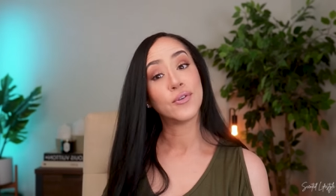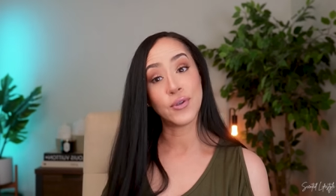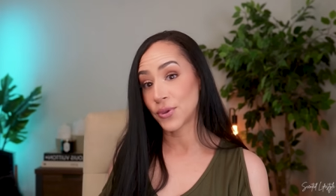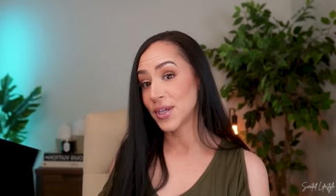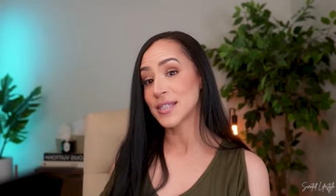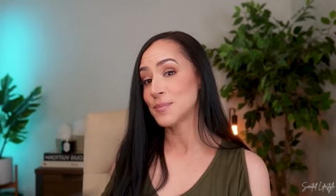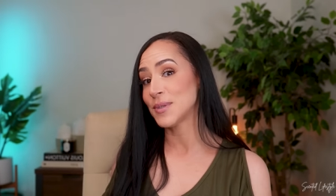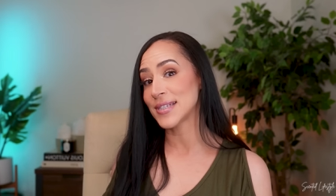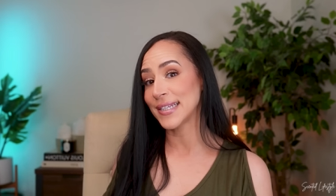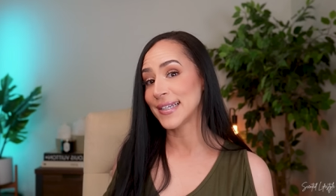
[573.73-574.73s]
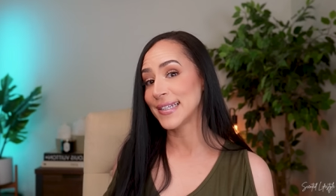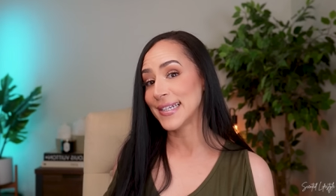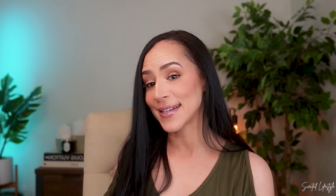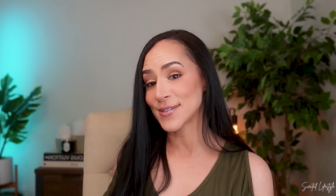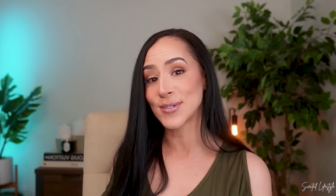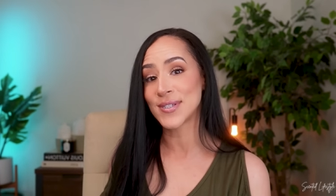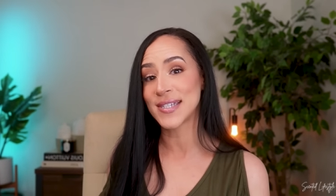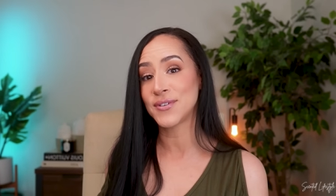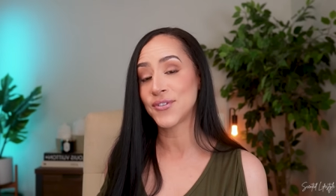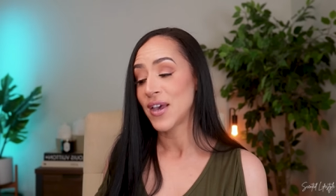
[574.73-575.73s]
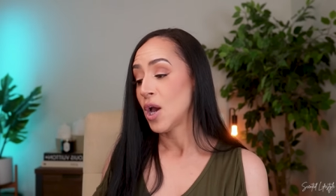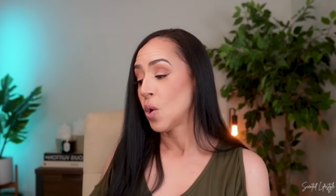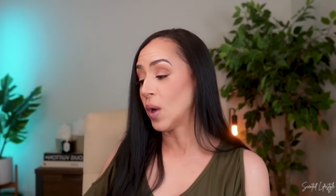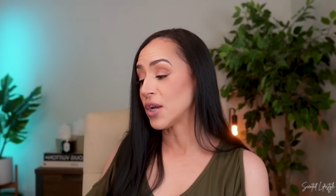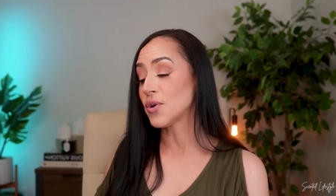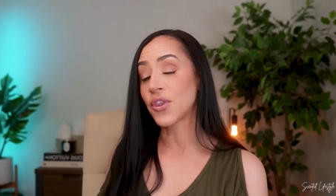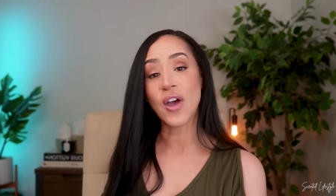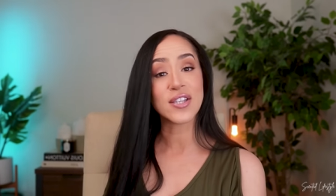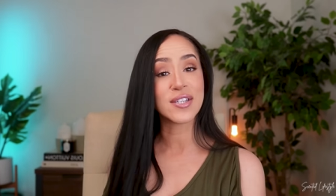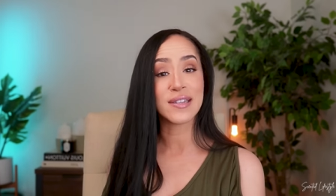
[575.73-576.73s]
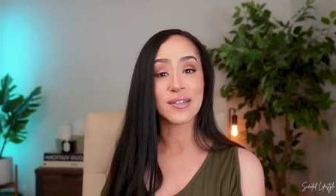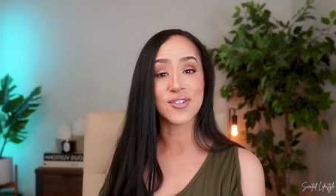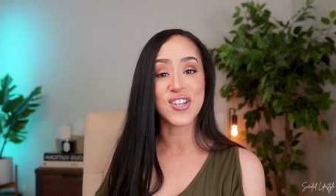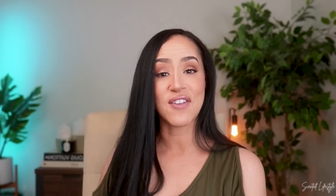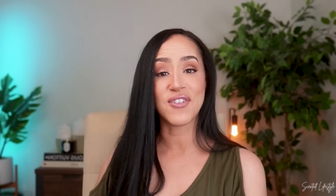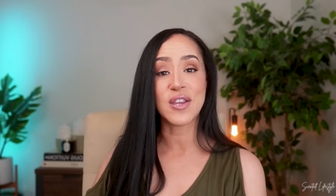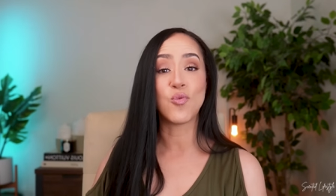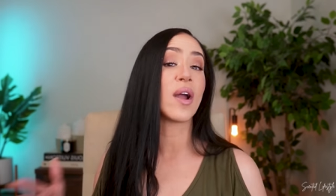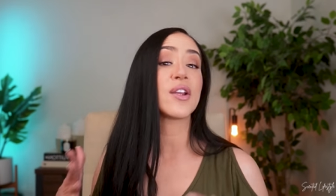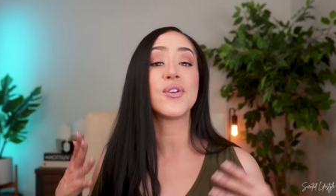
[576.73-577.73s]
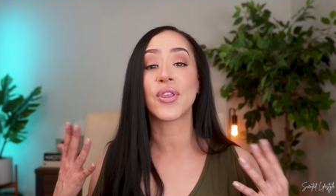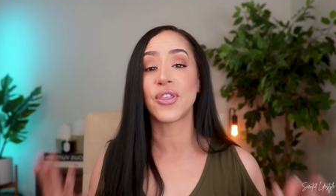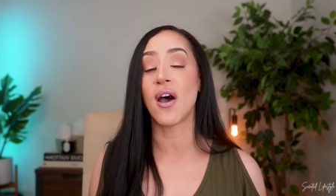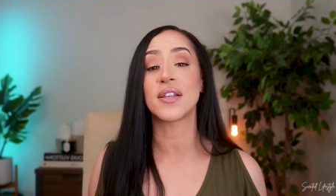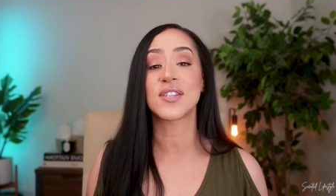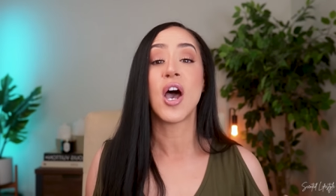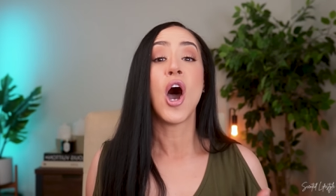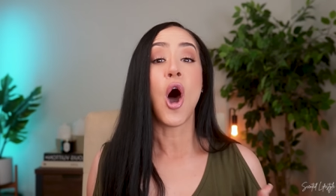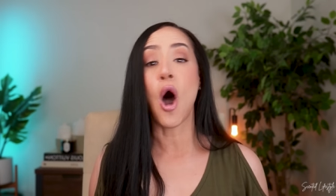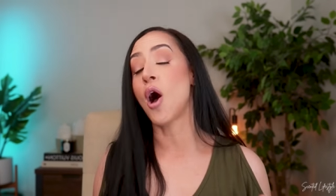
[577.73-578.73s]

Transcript: Do you think it smells like Delina exclusive? What are your thoughts on the longevity? What are your thoughts